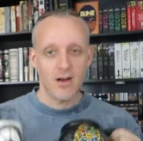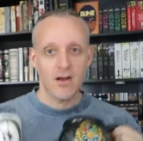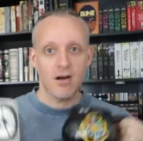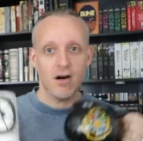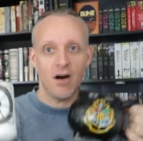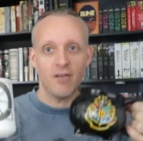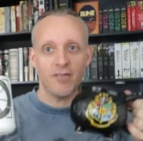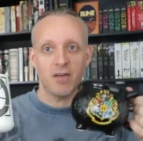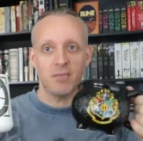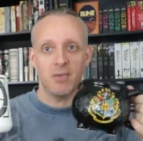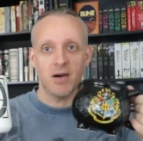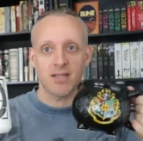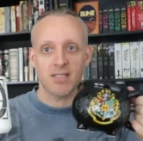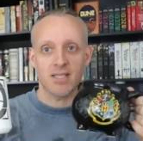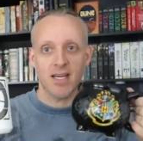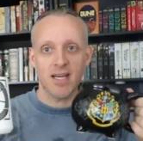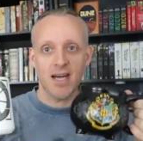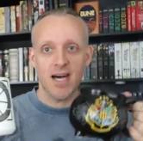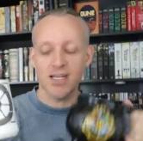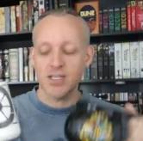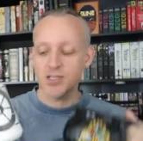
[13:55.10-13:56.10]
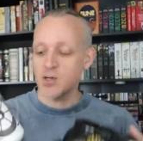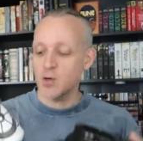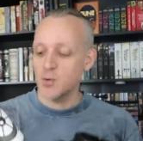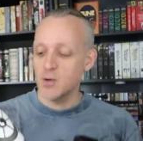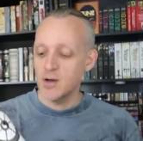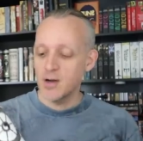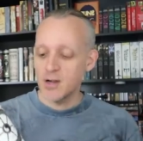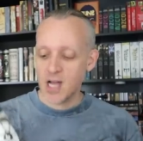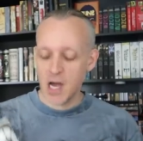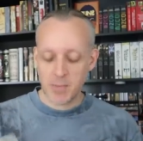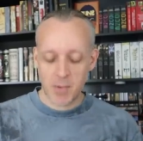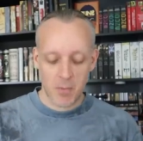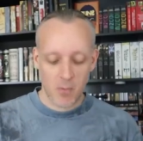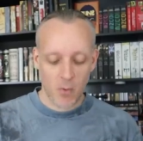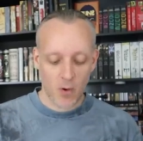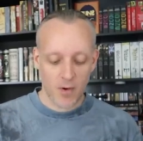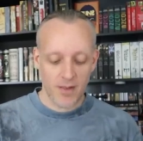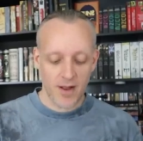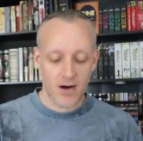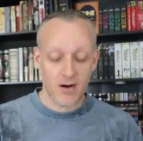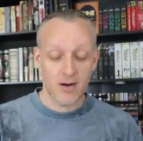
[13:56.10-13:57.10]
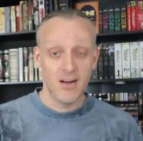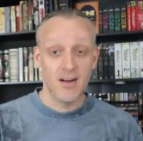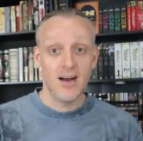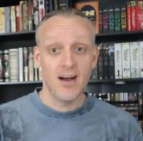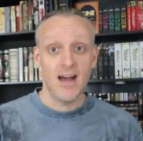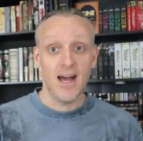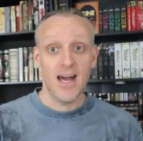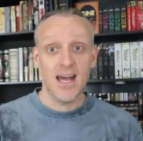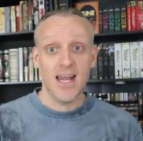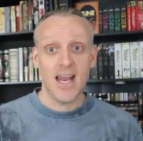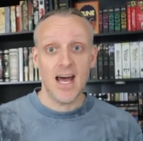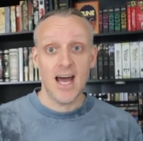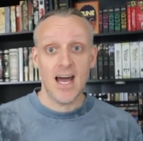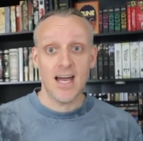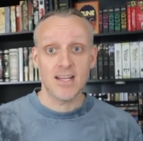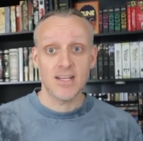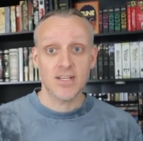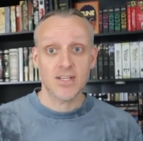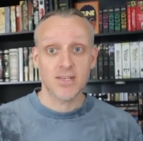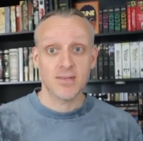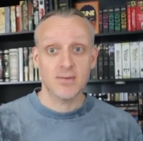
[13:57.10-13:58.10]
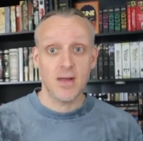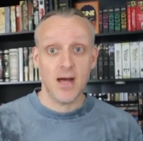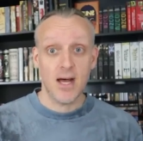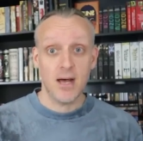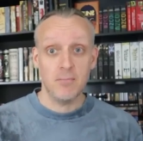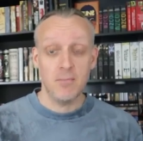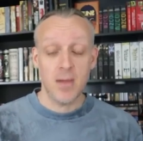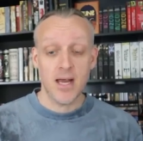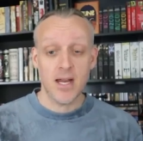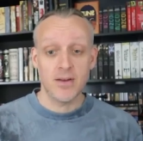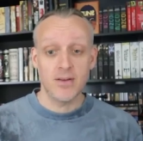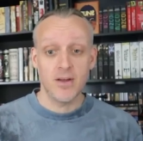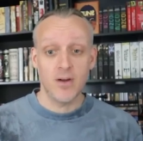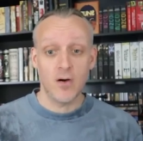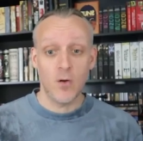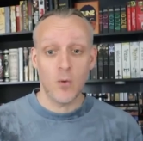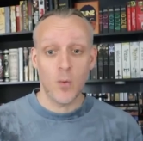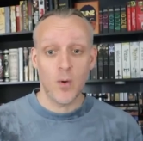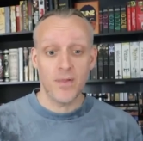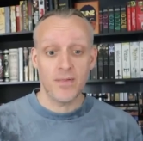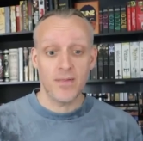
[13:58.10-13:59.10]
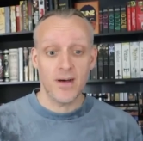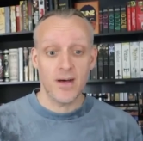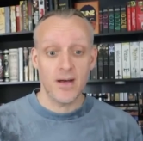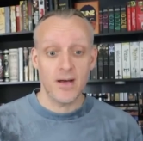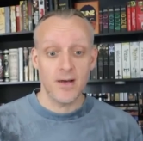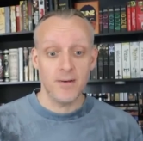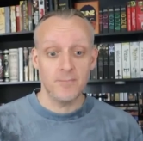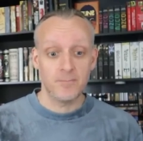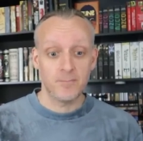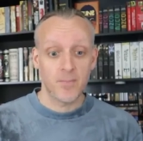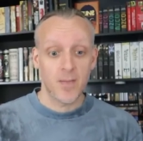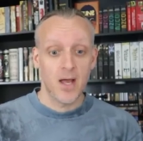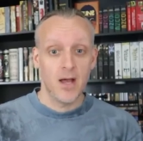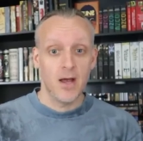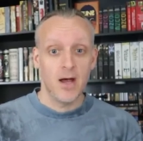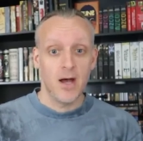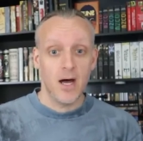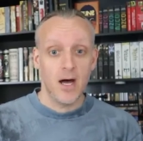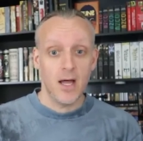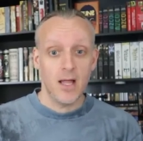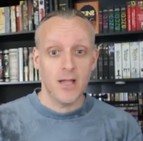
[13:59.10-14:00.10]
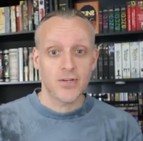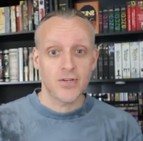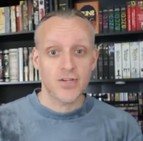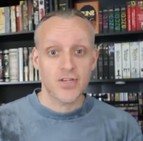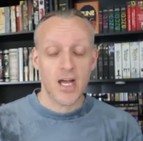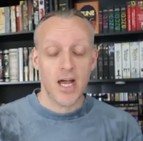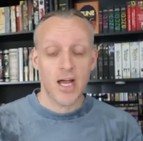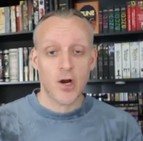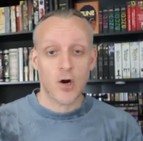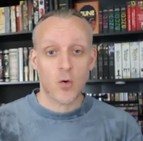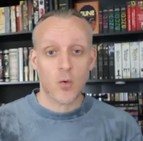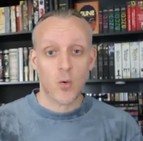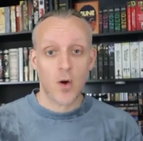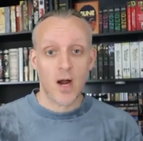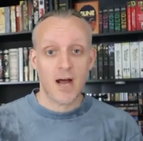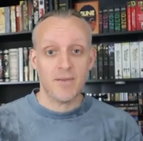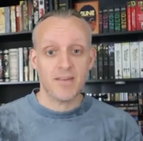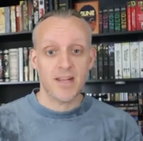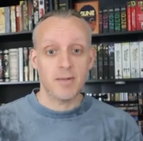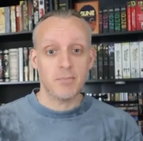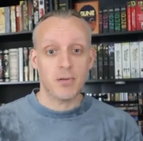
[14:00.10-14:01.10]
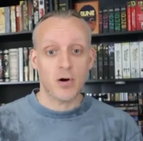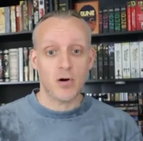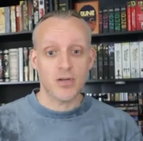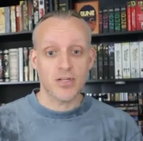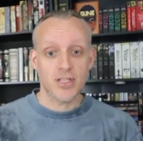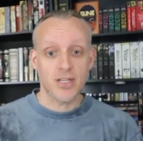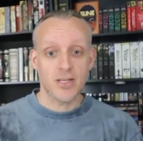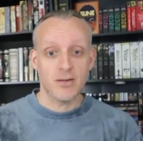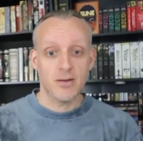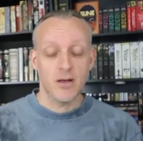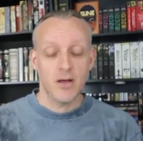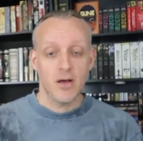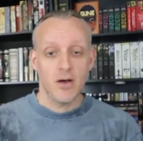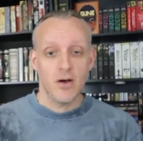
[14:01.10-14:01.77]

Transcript: coffee mugs I got. So a couple more there. And I just uh, made a deal with, uh, let's just say, a crafty person